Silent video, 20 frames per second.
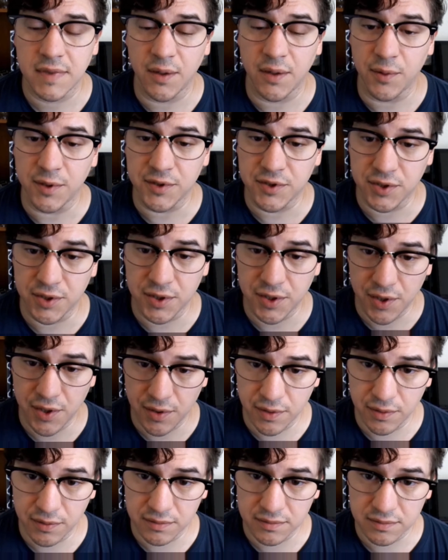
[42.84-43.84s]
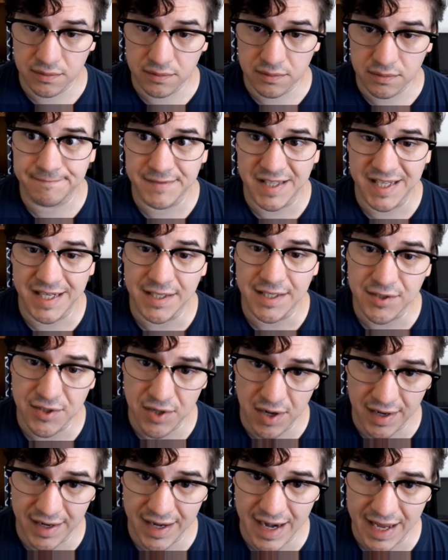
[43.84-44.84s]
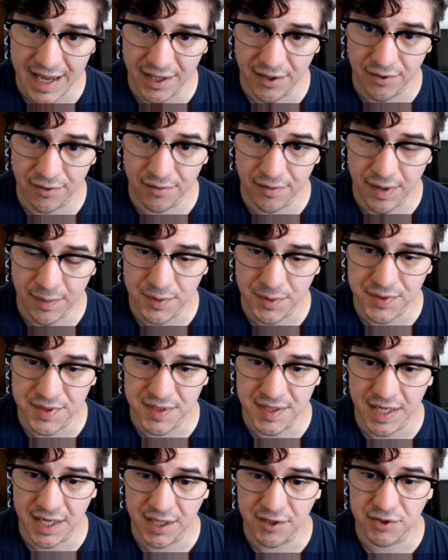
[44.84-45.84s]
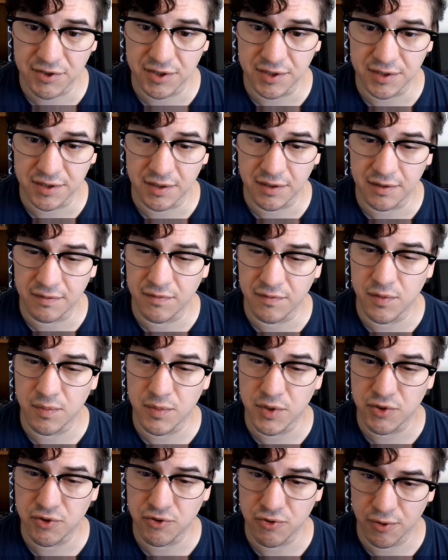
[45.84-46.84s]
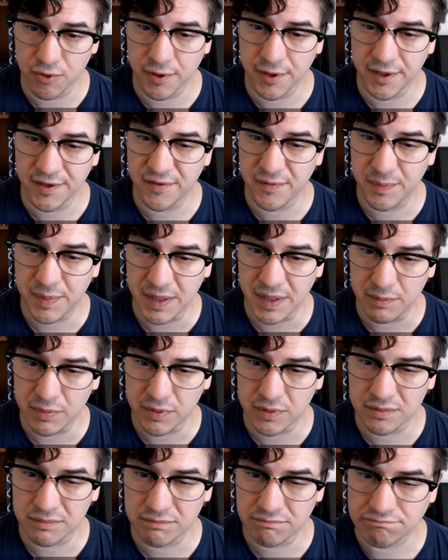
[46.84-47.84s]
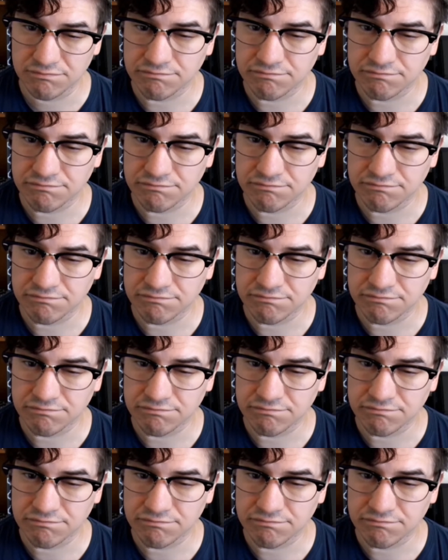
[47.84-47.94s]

I want you to know that he's not an accurate representation of the majority of people.